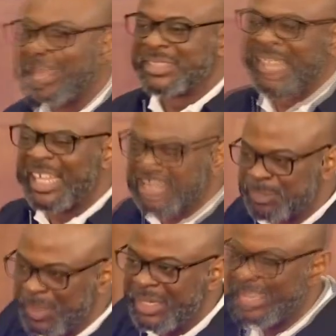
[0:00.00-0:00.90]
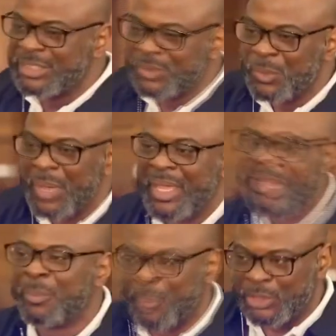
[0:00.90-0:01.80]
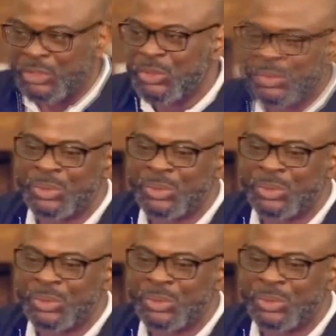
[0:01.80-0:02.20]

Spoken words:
that spirit will pursue you.